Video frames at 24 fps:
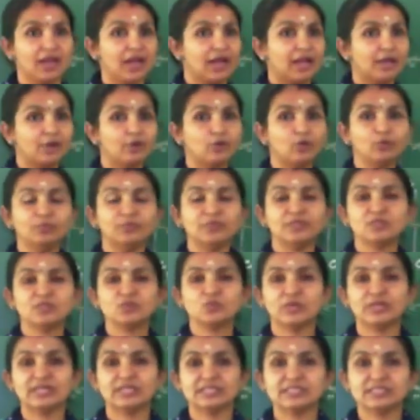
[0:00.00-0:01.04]
I hope this
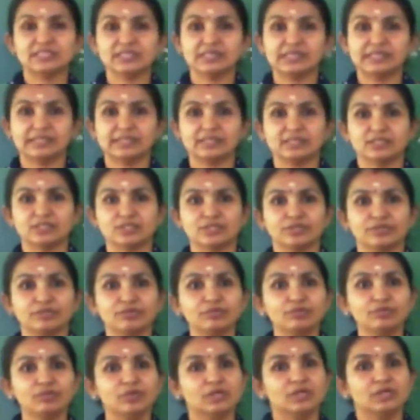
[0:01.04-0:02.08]
one is clear to you.